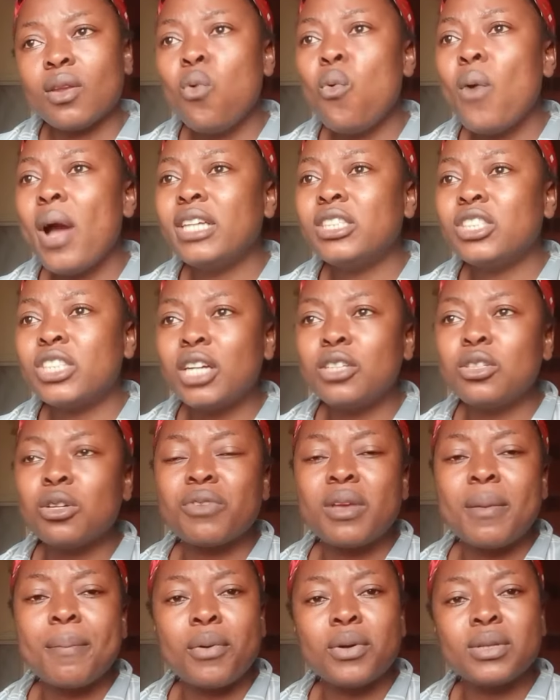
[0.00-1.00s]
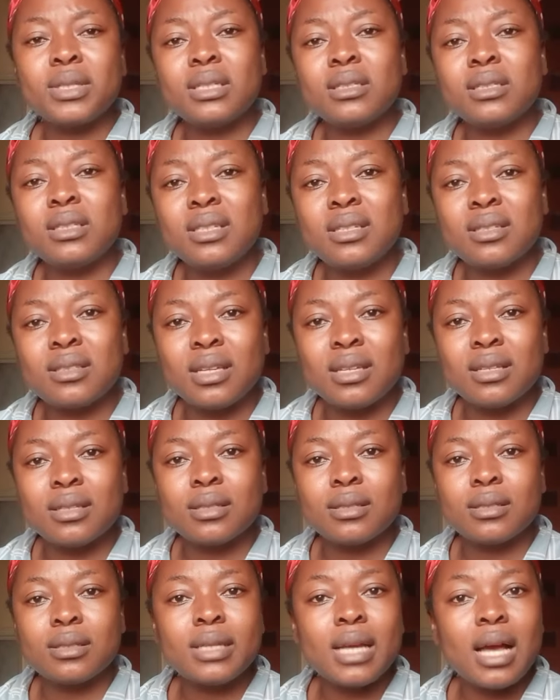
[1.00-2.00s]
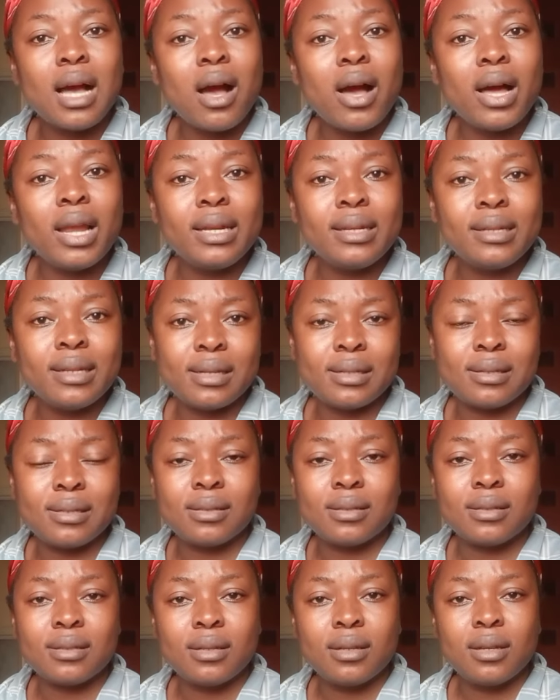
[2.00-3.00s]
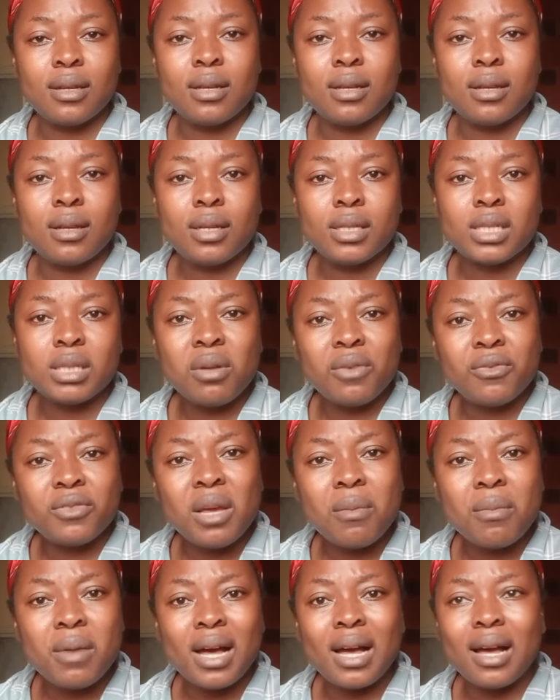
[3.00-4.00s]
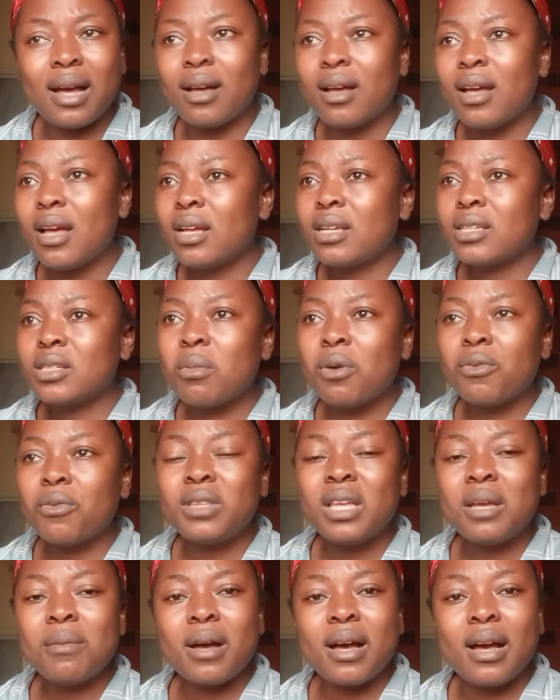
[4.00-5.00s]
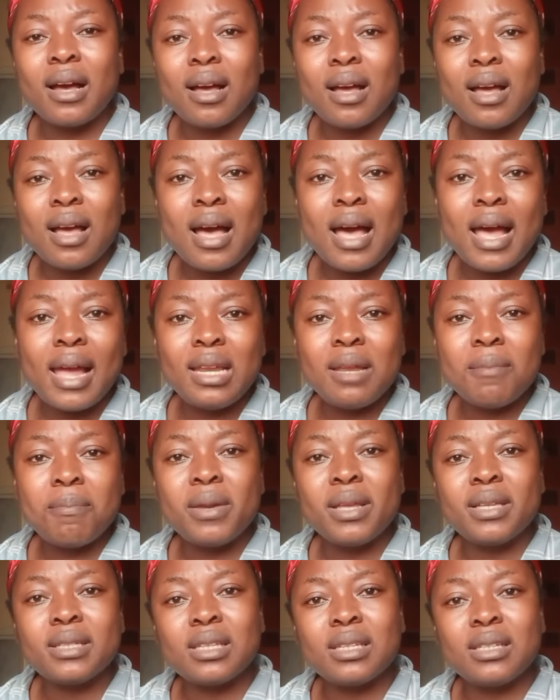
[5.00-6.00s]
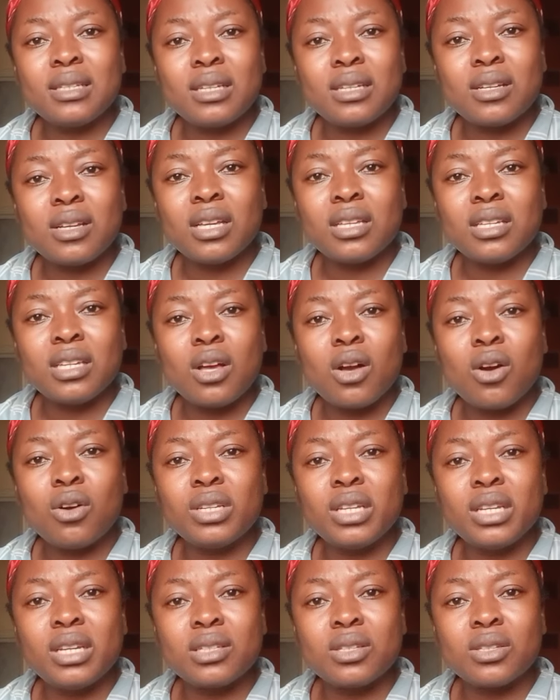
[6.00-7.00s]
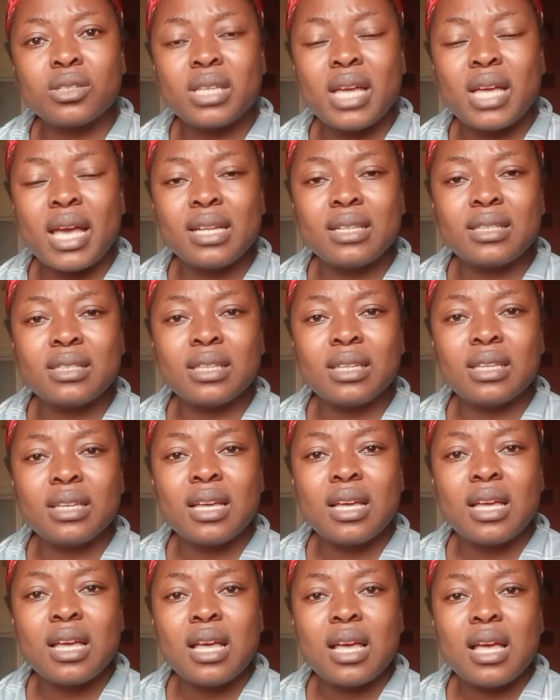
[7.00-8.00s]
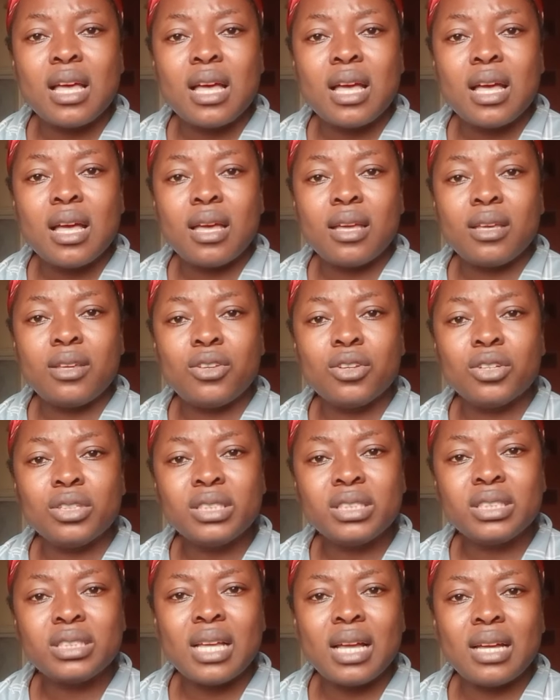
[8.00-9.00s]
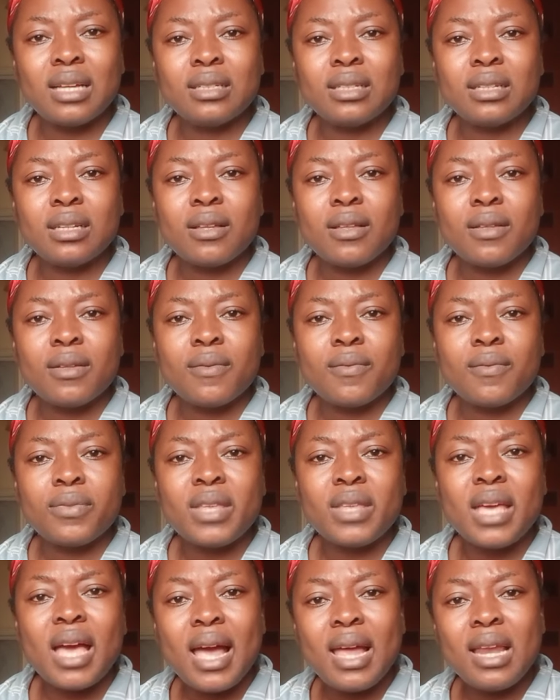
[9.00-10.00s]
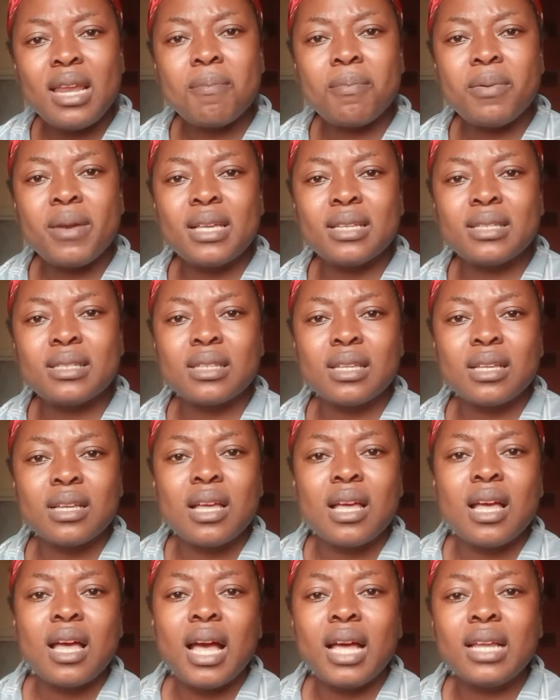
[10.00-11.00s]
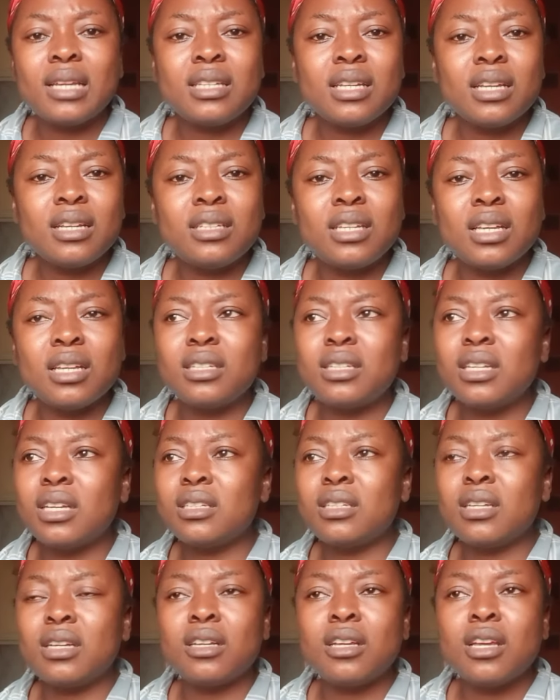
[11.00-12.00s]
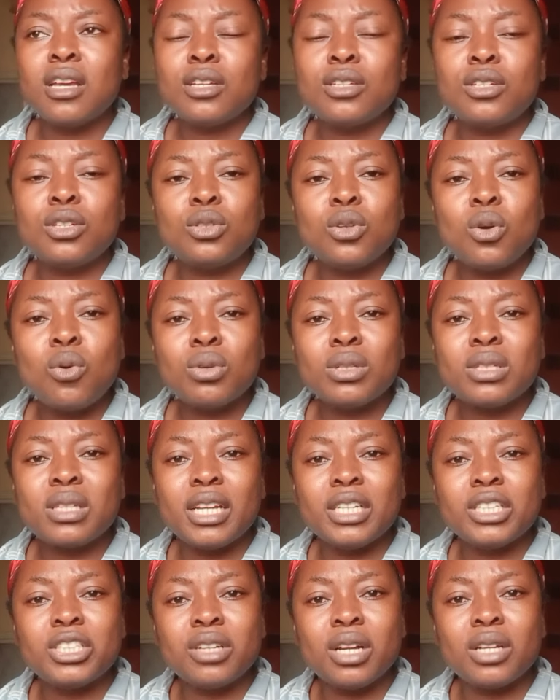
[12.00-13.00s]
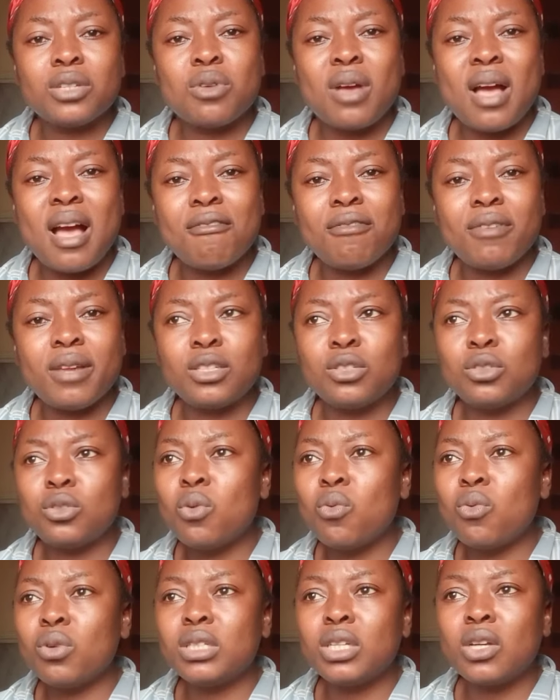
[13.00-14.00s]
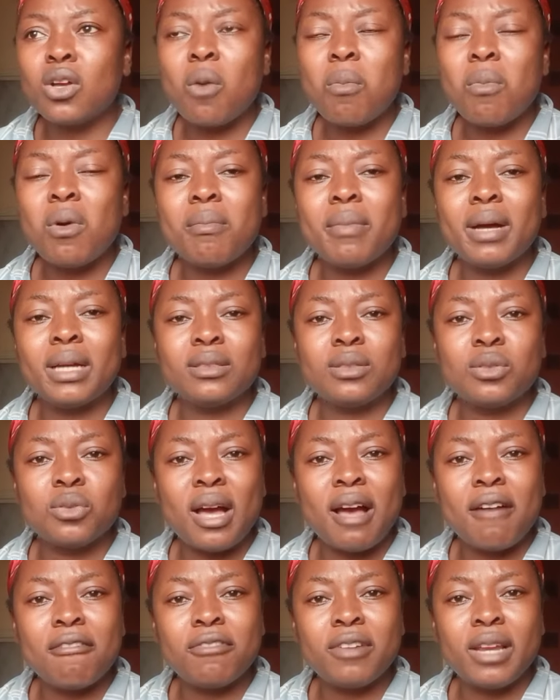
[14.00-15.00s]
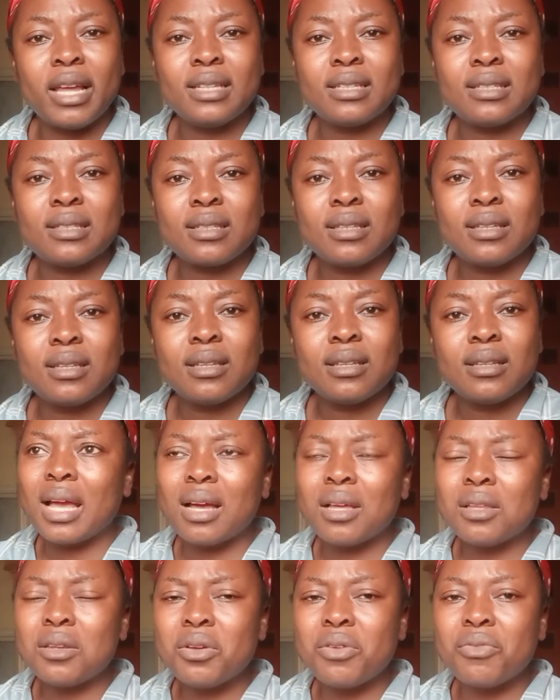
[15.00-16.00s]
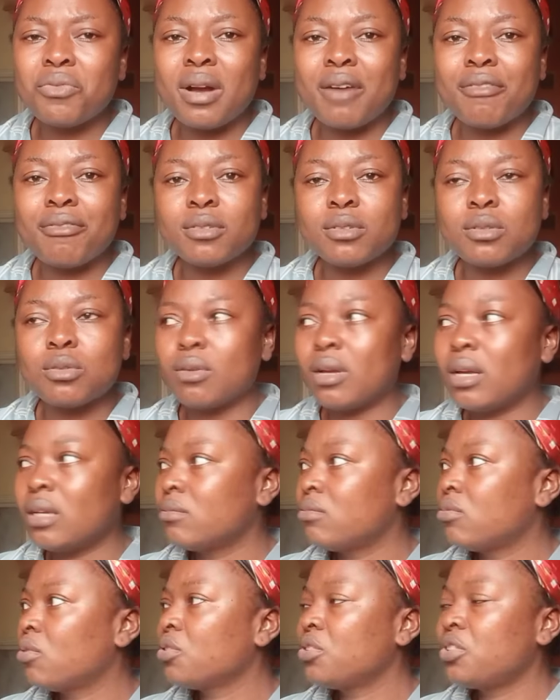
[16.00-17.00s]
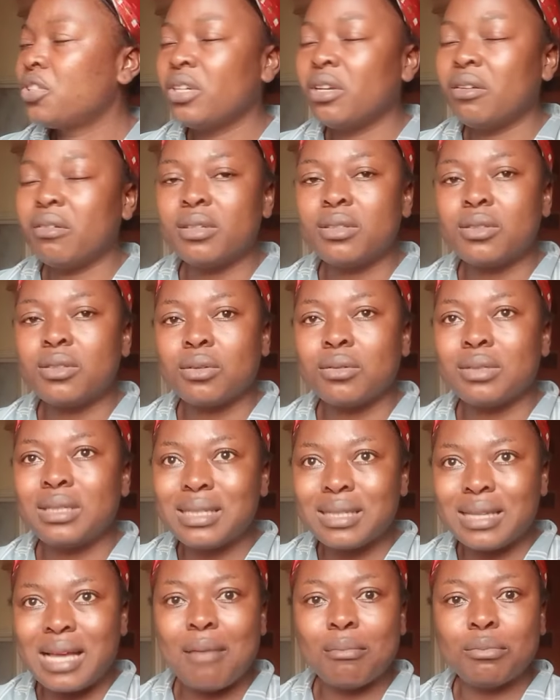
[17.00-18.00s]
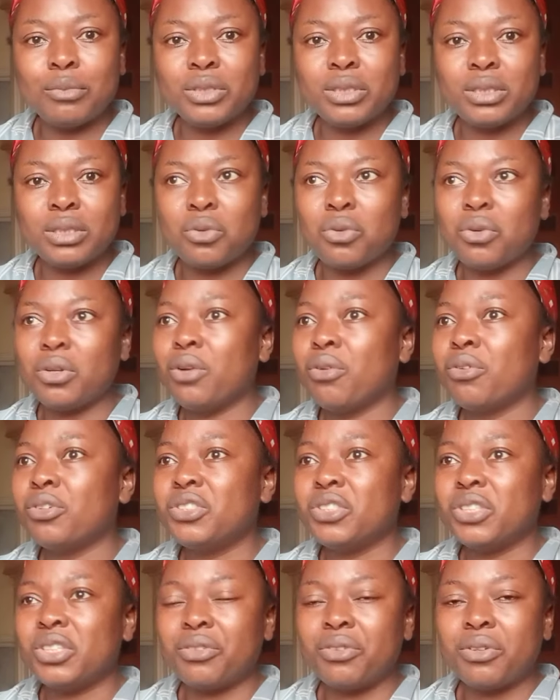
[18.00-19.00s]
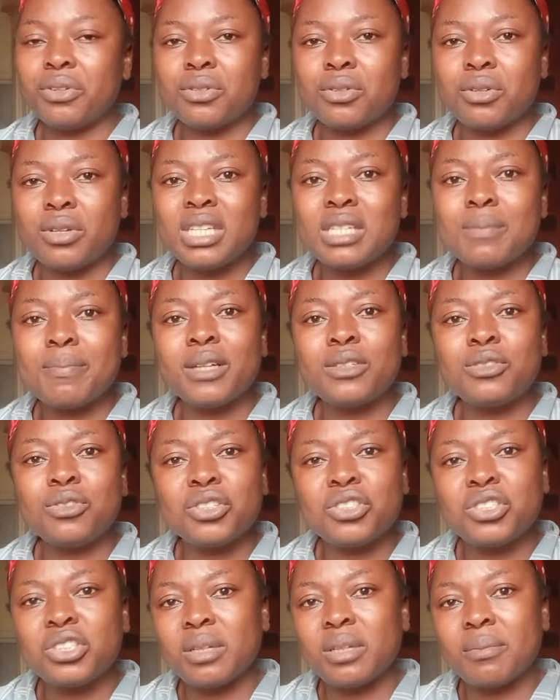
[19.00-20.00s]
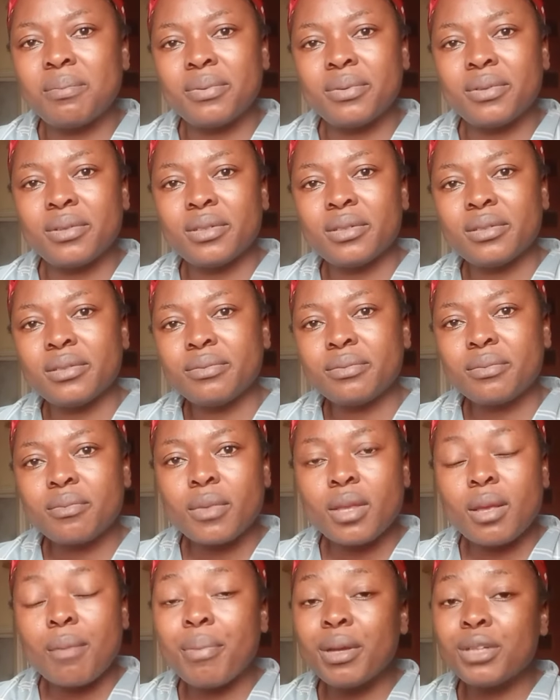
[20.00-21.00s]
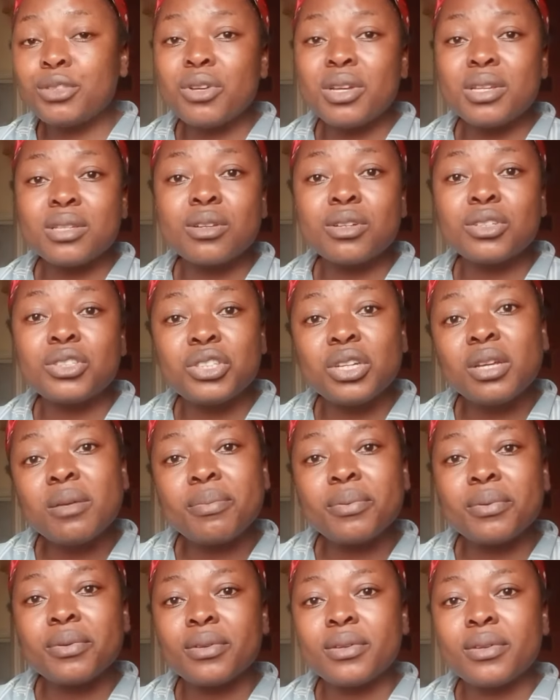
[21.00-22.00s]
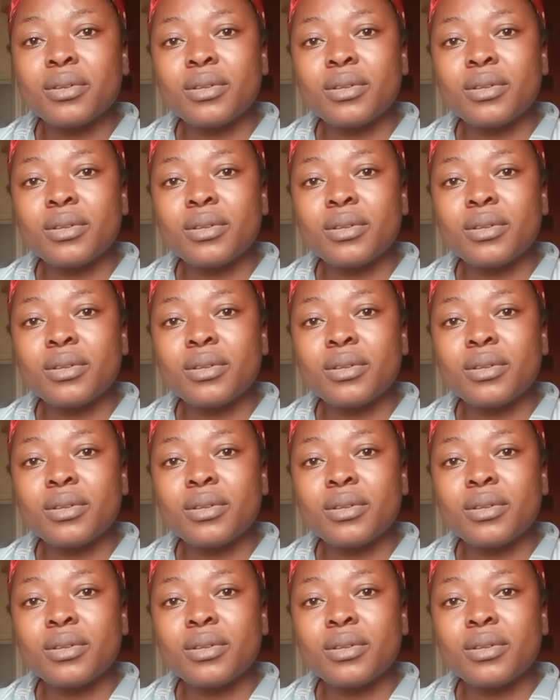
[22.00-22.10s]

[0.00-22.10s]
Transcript: who are in charge of importing these things, they are our leaders. Some of them are highly placed in the society. You understand? They're highly placed, and they don't want Nigeria to have light. They don't want the common man to have light. I cannot even afford to go and run generator. This kind of money, what they want generator? Is petrol cheap? Petrol is not cheap.